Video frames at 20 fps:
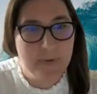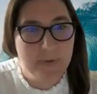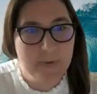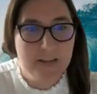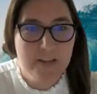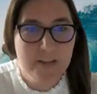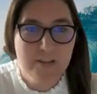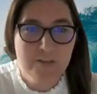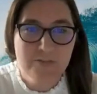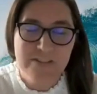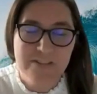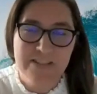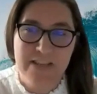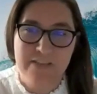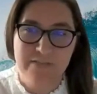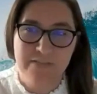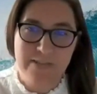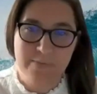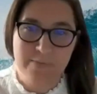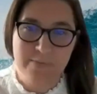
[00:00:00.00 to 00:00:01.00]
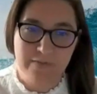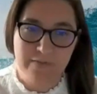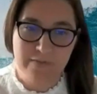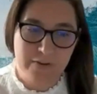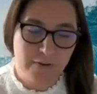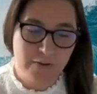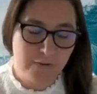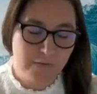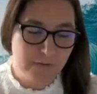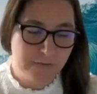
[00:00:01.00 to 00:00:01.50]
but can you just give us a bit of
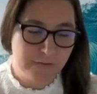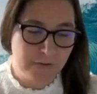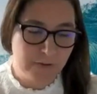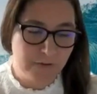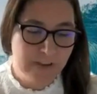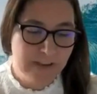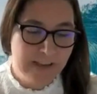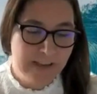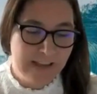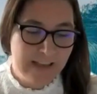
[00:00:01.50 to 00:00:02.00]
an overview